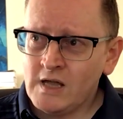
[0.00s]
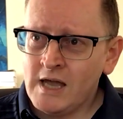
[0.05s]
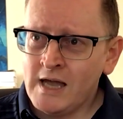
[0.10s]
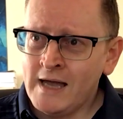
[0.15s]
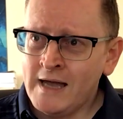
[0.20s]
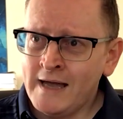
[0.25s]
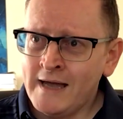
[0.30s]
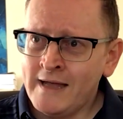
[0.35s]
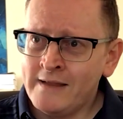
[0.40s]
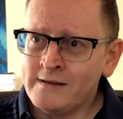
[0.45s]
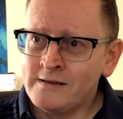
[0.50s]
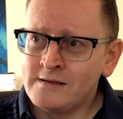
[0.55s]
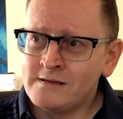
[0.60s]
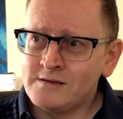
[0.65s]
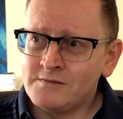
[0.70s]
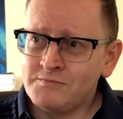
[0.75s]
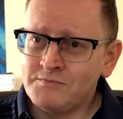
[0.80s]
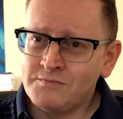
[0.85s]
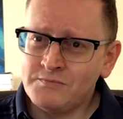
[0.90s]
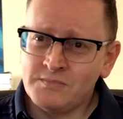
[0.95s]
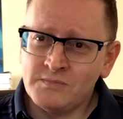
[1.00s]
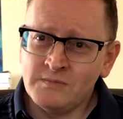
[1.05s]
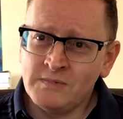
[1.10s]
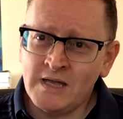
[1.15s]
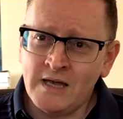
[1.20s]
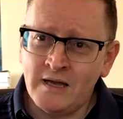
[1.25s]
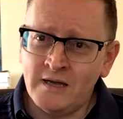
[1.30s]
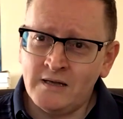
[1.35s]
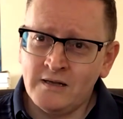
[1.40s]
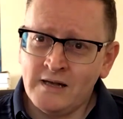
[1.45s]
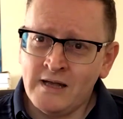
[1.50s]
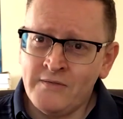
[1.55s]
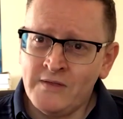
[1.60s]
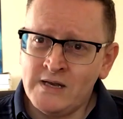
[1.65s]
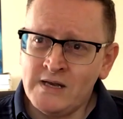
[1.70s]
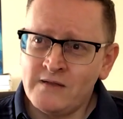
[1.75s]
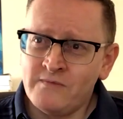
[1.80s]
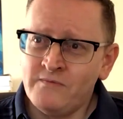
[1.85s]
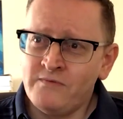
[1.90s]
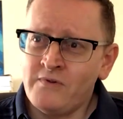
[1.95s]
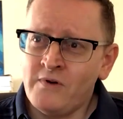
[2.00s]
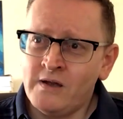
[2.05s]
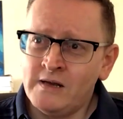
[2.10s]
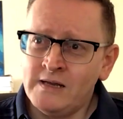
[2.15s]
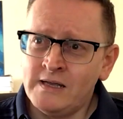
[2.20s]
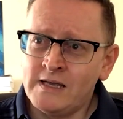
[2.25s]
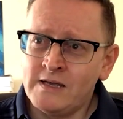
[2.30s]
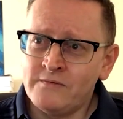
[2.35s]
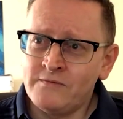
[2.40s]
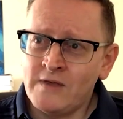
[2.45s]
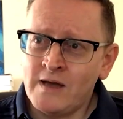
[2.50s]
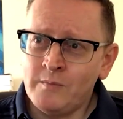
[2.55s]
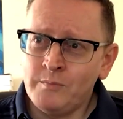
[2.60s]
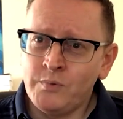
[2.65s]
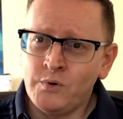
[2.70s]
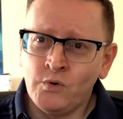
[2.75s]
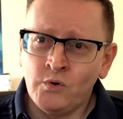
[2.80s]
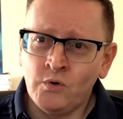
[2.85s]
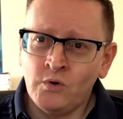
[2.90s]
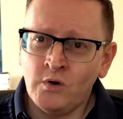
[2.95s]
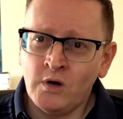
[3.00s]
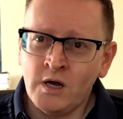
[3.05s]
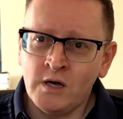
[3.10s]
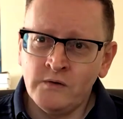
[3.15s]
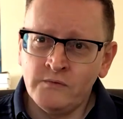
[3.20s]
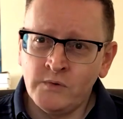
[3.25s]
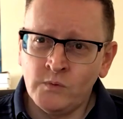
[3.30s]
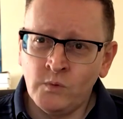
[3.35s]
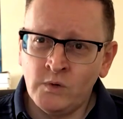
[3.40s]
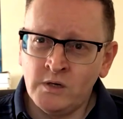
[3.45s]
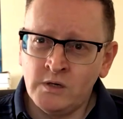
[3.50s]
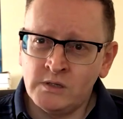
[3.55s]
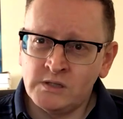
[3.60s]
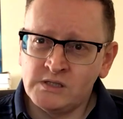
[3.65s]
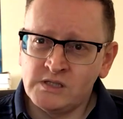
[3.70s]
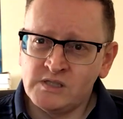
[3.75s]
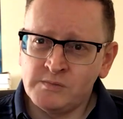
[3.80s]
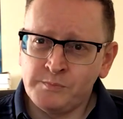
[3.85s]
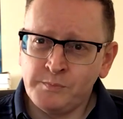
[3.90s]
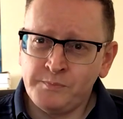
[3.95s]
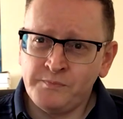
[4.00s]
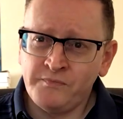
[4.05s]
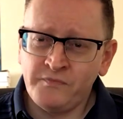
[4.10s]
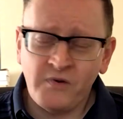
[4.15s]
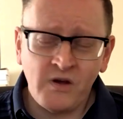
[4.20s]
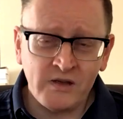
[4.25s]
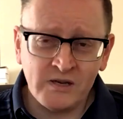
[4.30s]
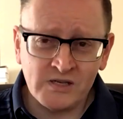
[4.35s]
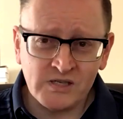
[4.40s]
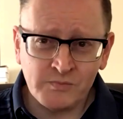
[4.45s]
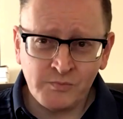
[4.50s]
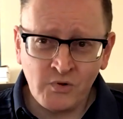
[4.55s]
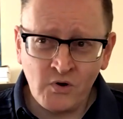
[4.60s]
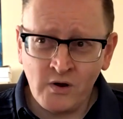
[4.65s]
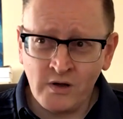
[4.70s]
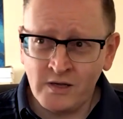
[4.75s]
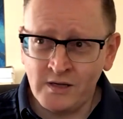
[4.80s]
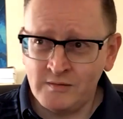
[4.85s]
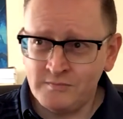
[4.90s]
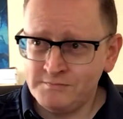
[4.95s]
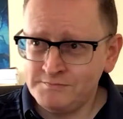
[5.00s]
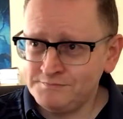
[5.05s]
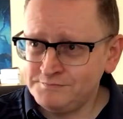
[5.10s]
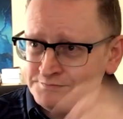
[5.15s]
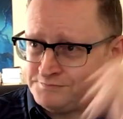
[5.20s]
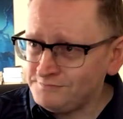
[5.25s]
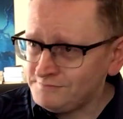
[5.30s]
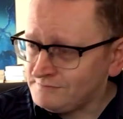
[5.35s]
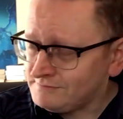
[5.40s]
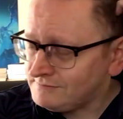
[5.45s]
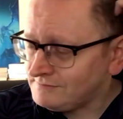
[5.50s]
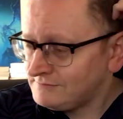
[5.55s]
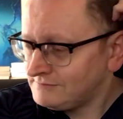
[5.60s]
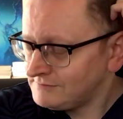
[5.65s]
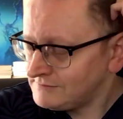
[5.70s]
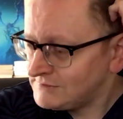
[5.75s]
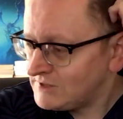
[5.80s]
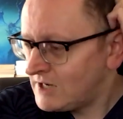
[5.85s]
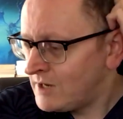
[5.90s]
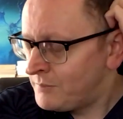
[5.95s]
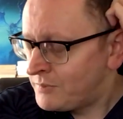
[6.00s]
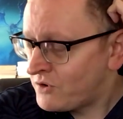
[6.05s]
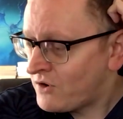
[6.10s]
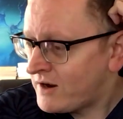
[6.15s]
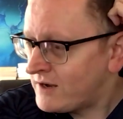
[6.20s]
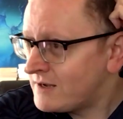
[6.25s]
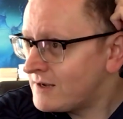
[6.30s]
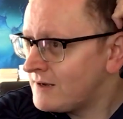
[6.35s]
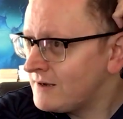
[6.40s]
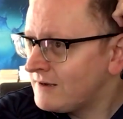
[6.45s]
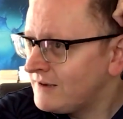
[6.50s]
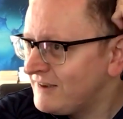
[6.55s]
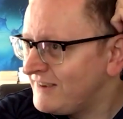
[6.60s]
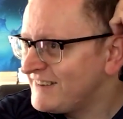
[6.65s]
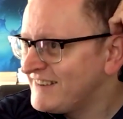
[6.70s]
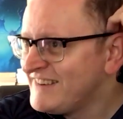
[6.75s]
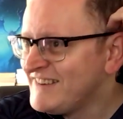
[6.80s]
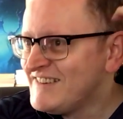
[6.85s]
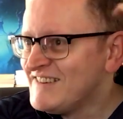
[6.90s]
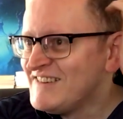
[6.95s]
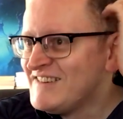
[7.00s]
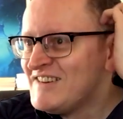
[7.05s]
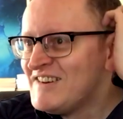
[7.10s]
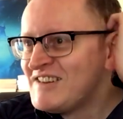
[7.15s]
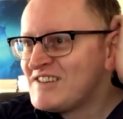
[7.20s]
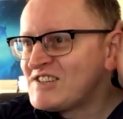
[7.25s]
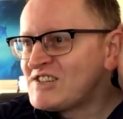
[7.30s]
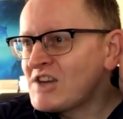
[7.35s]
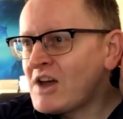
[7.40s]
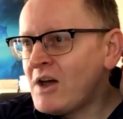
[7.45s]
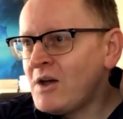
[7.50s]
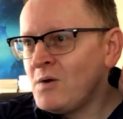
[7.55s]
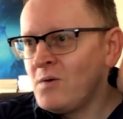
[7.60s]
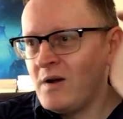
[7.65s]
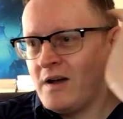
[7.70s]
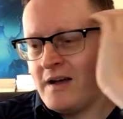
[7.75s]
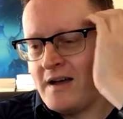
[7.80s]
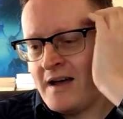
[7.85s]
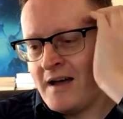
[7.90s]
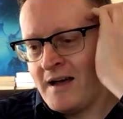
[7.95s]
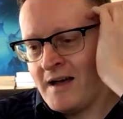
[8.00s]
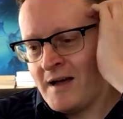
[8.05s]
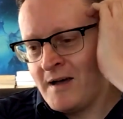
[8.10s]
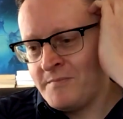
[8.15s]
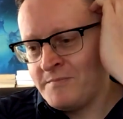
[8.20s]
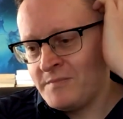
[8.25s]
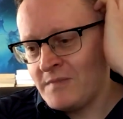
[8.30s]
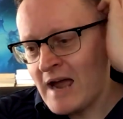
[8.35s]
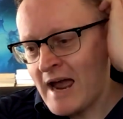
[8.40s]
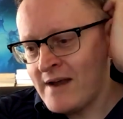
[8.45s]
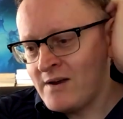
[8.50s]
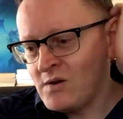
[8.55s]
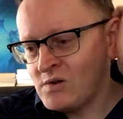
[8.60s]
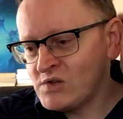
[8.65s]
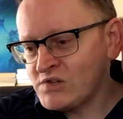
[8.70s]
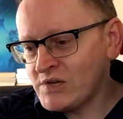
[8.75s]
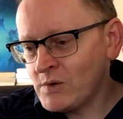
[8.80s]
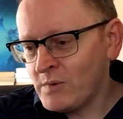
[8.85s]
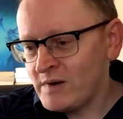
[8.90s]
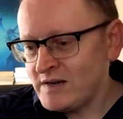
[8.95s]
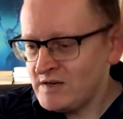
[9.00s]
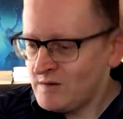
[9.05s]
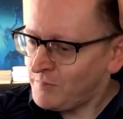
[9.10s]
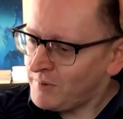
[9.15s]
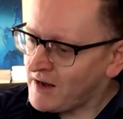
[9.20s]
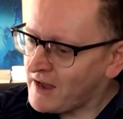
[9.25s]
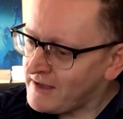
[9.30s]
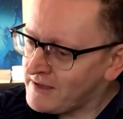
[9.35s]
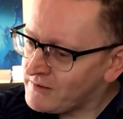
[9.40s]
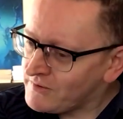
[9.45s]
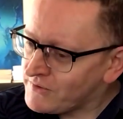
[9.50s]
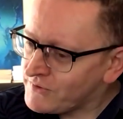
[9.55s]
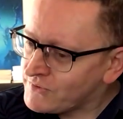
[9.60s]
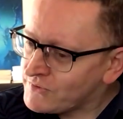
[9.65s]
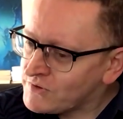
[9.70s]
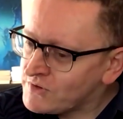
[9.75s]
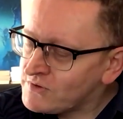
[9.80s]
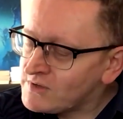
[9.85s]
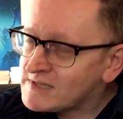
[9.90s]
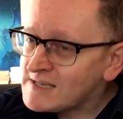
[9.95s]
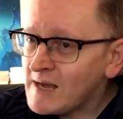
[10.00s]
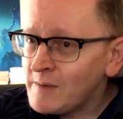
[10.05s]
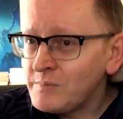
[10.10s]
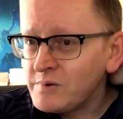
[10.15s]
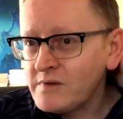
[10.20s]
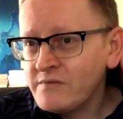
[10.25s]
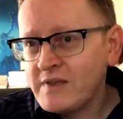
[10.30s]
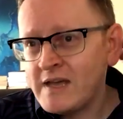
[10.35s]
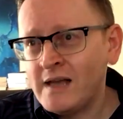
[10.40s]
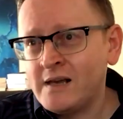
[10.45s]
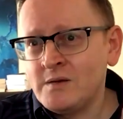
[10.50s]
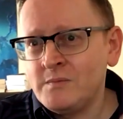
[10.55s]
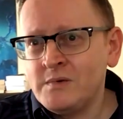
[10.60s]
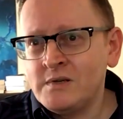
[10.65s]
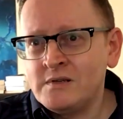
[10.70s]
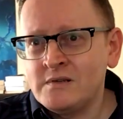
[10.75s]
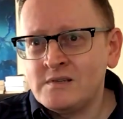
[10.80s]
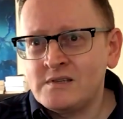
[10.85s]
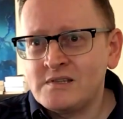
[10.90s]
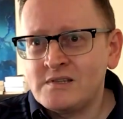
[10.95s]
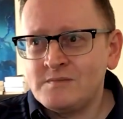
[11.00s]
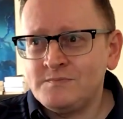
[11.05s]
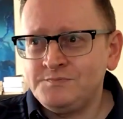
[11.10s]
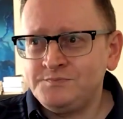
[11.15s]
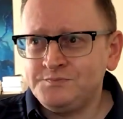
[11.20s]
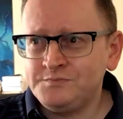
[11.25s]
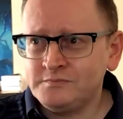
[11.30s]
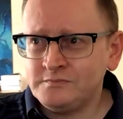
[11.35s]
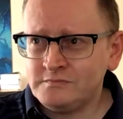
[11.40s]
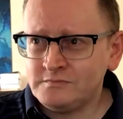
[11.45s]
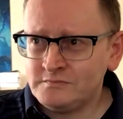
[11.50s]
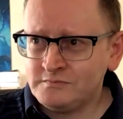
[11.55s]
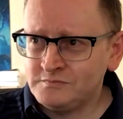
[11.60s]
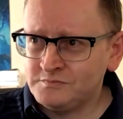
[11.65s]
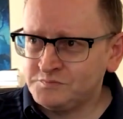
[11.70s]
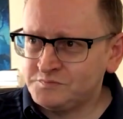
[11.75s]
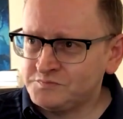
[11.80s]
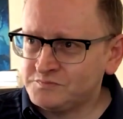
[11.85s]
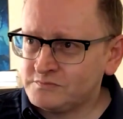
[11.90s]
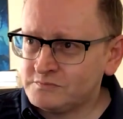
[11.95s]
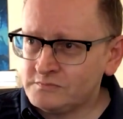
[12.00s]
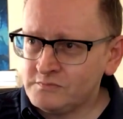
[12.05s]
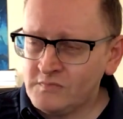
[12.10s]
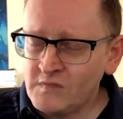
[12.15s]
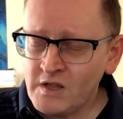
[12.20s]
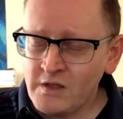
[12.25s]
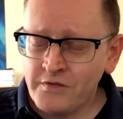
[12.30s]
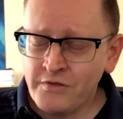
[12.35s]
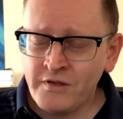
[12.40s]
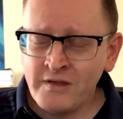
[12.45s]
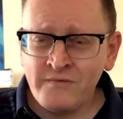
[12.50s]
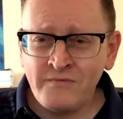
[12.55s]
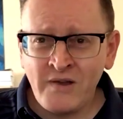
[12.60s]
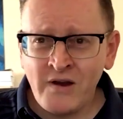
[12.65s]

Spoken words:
and then you can finally give that poor overworked fire sprite a break. So and also when you're playing through the Temple of the Elements, think